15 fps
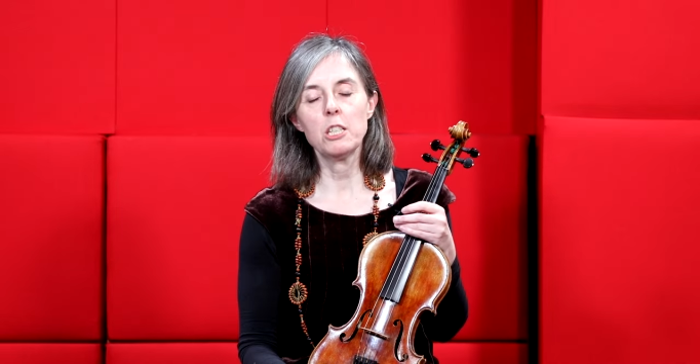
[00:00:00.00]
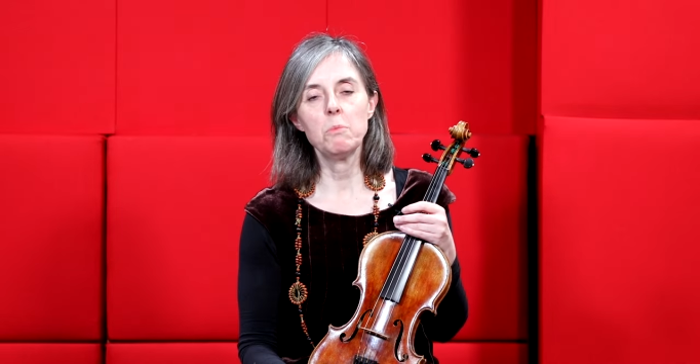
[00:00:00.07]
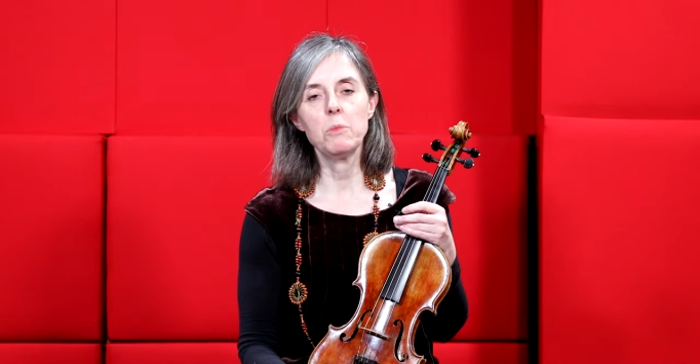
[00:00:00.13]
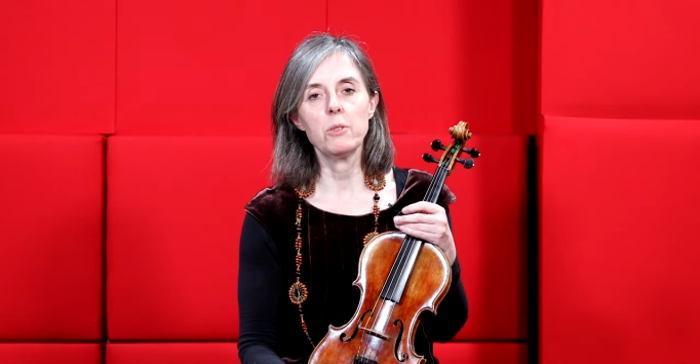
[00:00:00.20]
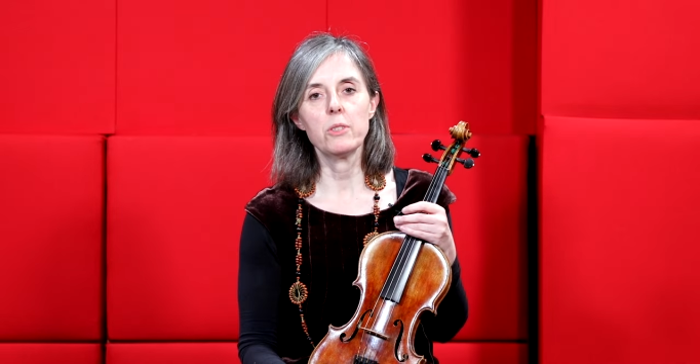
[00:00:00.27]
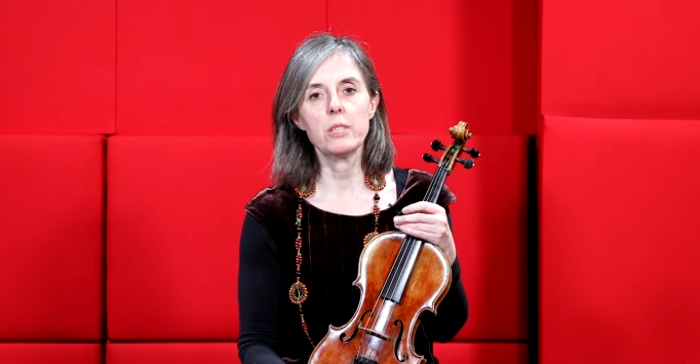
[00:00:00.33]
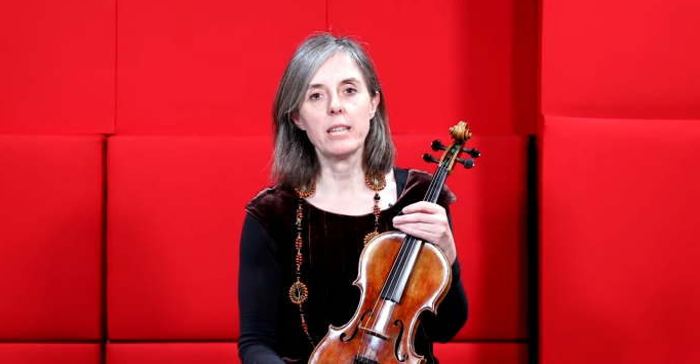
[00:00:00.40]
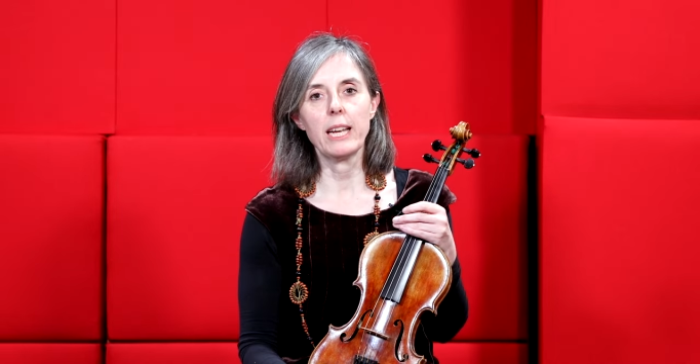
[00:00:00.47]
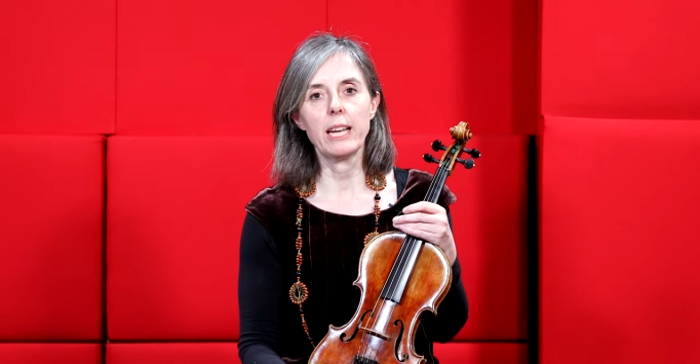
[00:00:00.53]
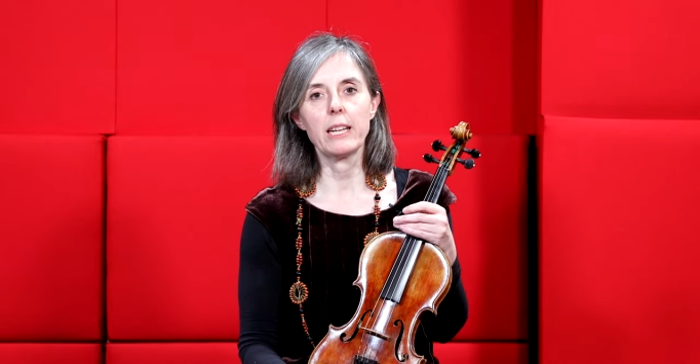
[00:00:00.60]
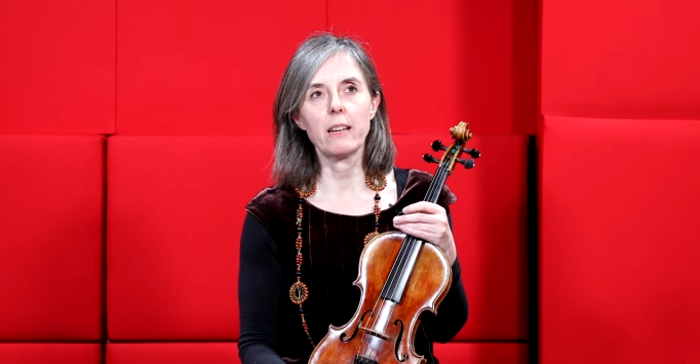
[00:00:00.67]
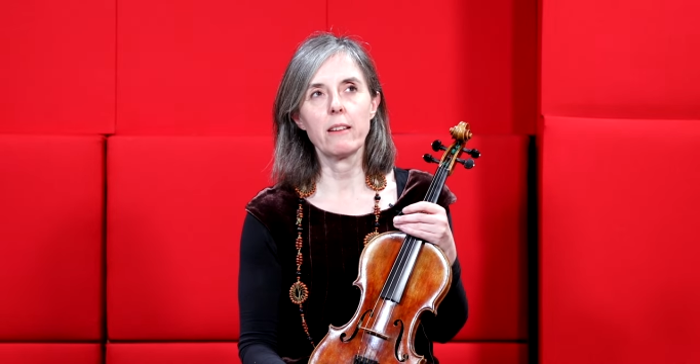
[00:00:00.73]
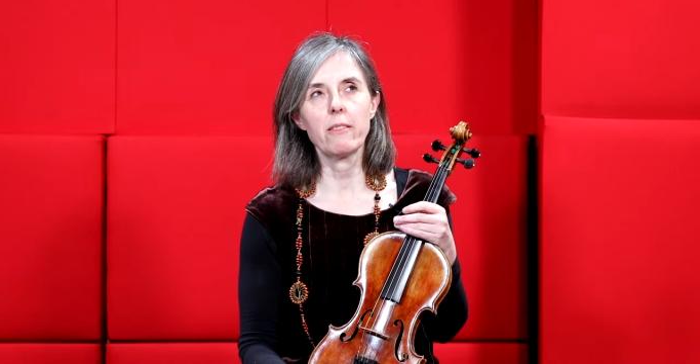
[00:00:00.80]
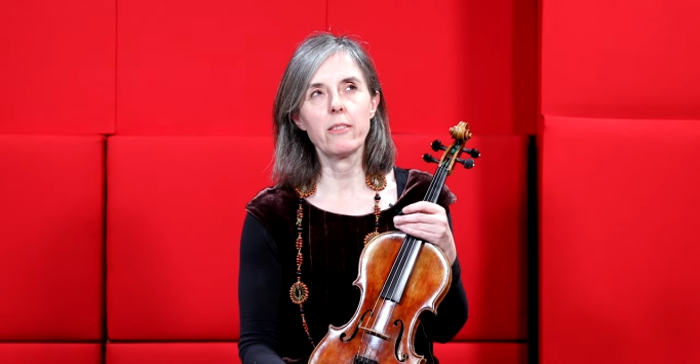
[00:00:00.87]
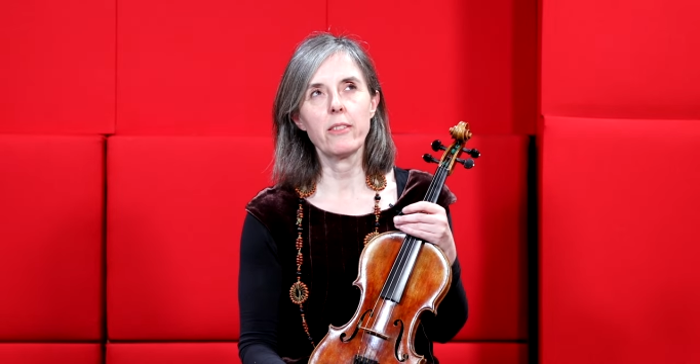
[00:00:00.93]
to
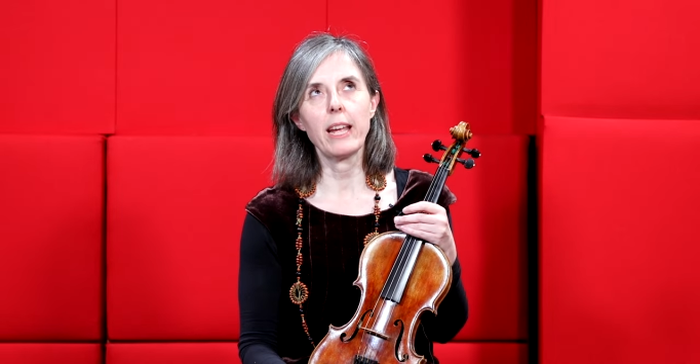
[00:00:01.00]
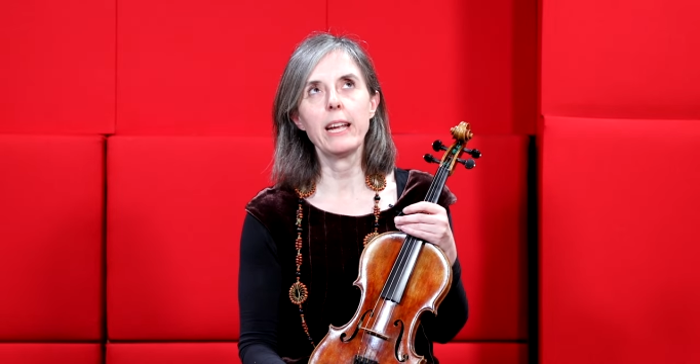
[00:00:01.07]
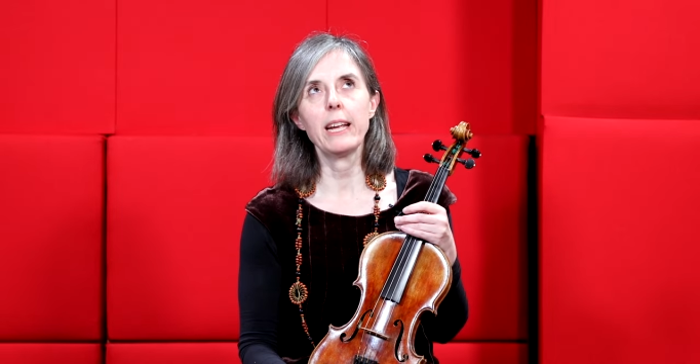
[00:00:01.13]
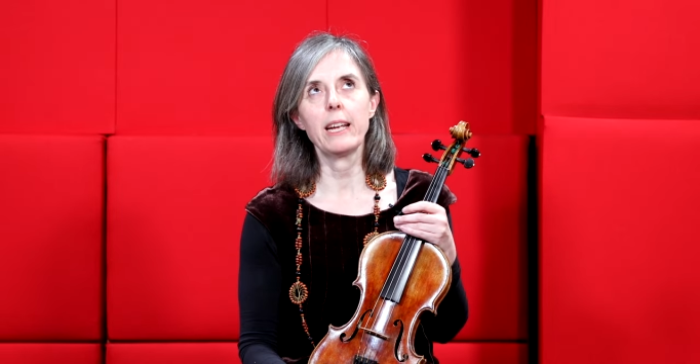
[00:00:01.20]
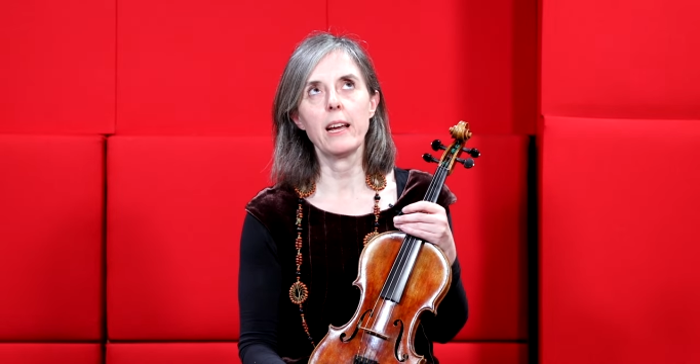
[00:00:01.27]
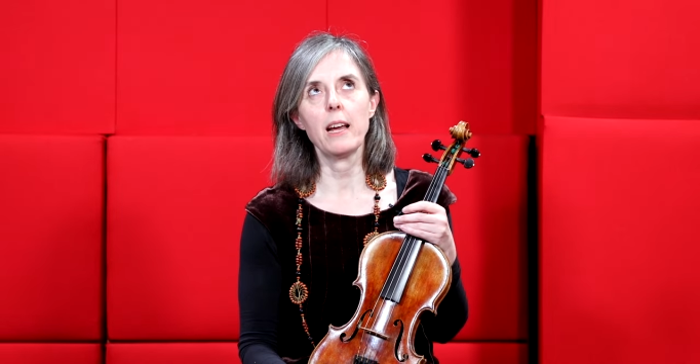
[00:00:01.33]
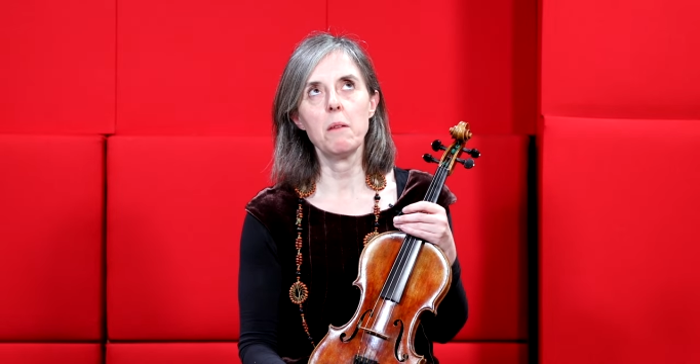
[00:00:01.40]
music, think